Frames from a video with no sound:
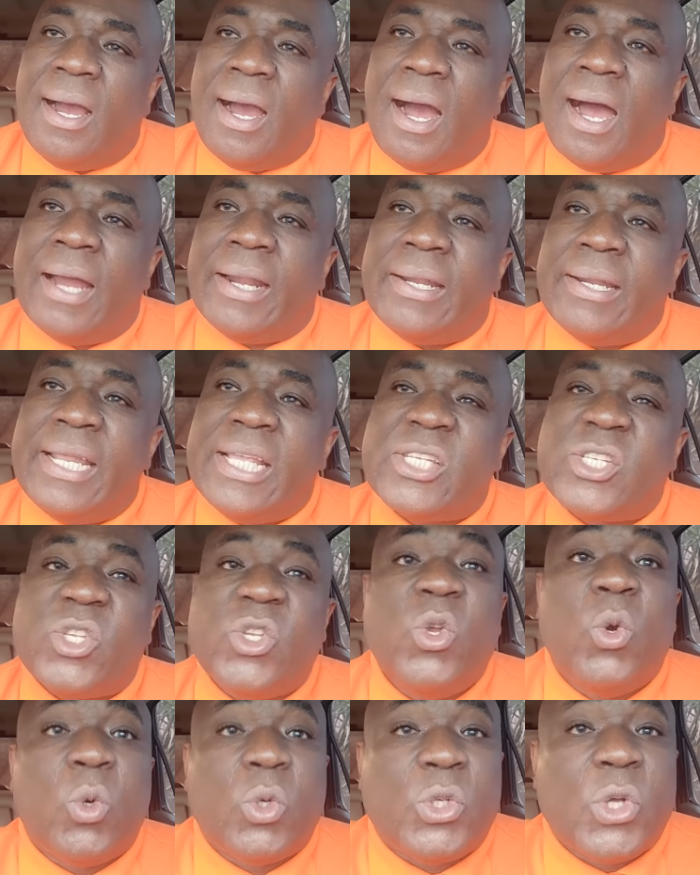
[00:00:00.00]
on this
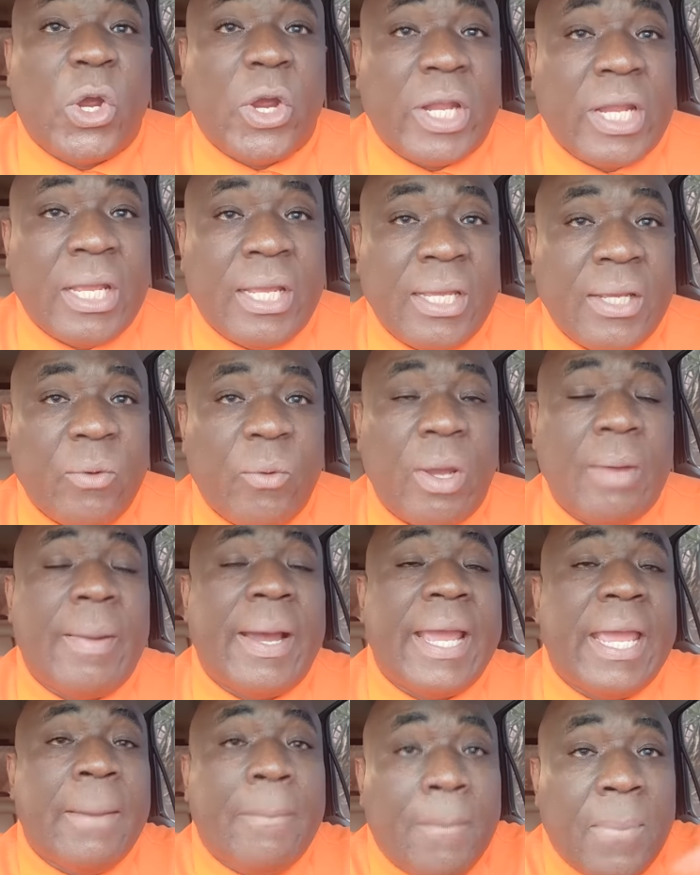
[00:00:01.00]
new journey we
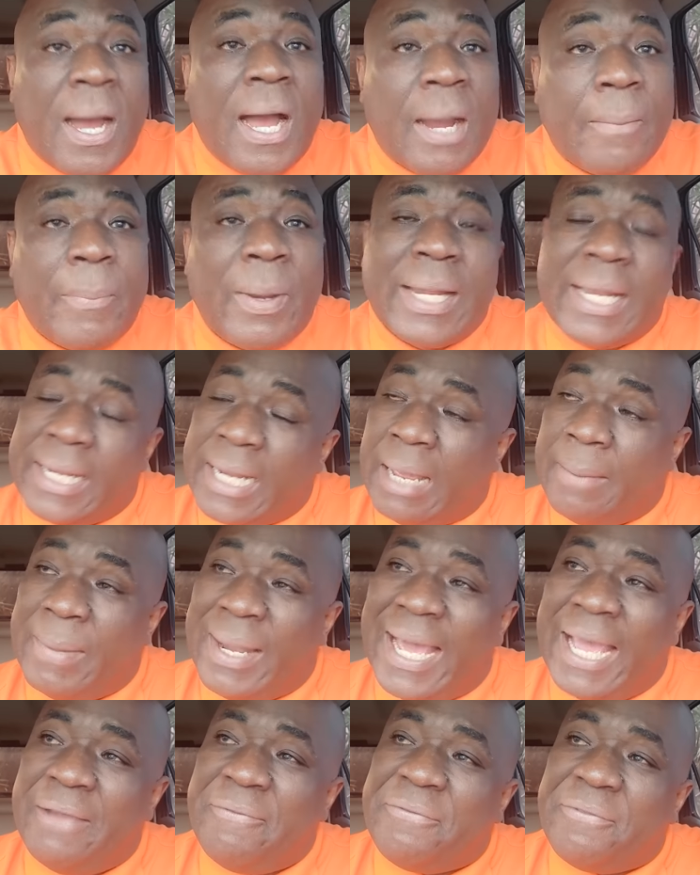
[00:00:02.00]
might embark upon in our
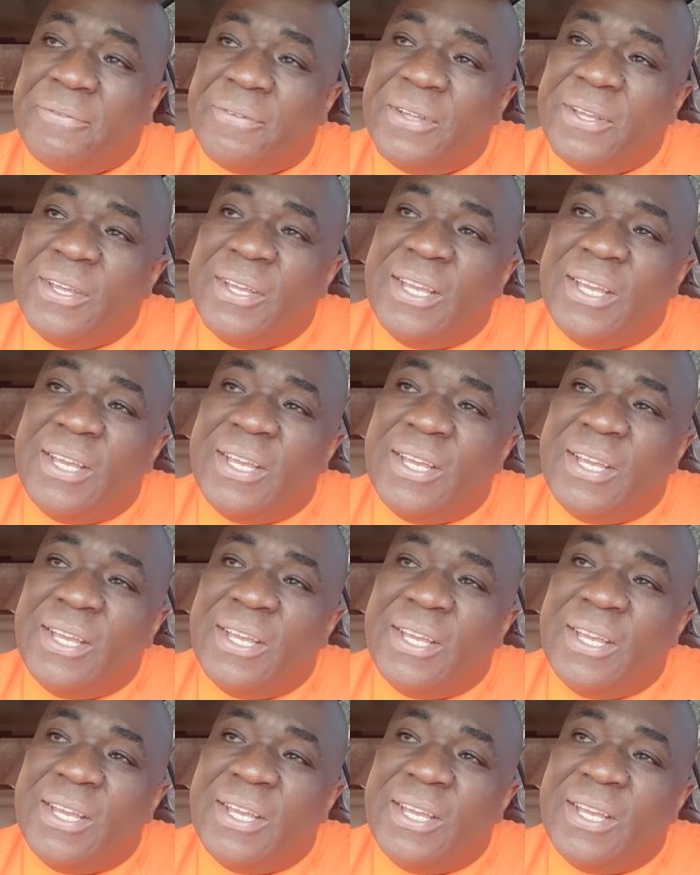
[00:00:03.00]
life.